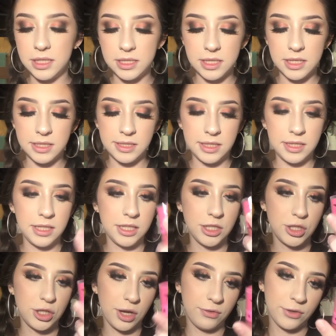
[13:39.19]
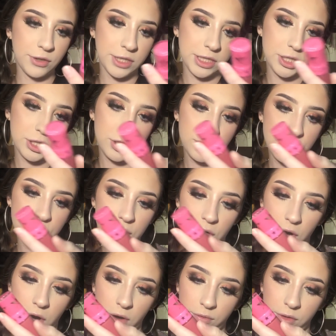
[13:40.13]
This is the Jeffree
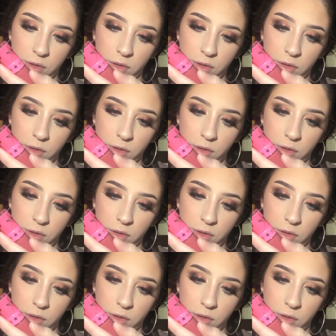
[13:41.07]
Star